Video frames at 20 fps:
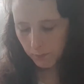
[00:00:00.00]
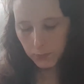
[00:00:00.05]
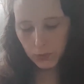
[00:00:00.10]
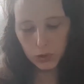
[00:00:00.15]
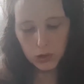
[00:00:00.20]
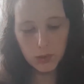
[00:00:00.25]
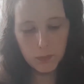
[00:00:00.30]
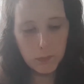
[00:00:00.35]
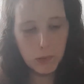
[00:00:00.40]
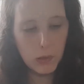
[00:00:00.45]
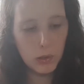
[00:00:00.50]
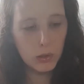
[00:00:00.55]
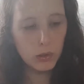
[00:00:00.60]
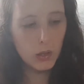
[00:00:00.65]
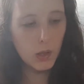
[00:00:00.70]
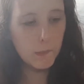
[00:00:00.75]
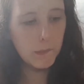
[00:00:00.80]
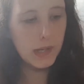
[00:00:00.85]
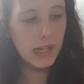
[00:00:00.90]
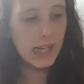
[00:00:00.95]
Done a poll
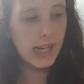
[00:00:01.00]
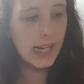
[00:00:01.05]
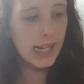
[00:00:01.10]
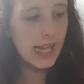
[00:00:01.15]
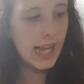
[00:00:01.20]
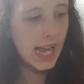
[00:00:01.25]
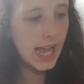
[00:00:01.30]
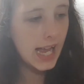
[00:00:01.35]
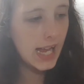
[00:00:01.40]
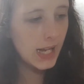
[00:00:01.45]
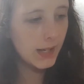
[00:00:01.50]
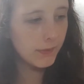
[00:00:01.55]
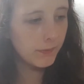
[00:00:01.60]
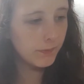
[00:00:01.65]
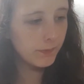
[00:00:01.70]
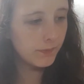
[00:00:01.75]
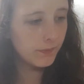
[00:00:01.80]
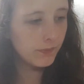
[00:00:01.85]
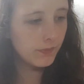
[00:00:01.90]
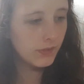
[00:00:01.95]
on my hair
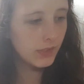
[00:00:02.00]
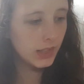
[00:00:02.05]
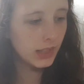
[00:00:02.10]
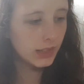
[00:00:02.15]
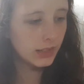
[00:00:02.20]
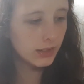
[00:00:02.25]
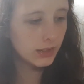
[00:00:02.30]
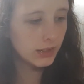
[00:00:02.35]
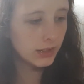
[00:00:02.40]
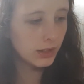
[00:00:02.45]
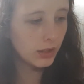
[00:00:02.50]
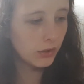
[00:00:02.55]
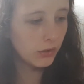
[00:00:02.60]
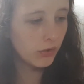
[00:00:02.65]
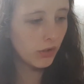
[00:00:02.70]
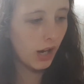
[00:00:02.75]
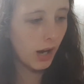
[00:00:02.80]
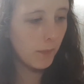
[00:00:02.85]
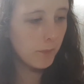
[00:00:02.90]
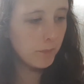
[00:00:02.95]

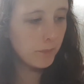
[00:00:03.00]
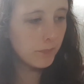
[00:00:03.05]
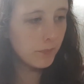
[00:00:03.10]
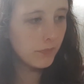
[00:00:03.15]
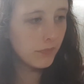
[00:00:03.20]
Instagram,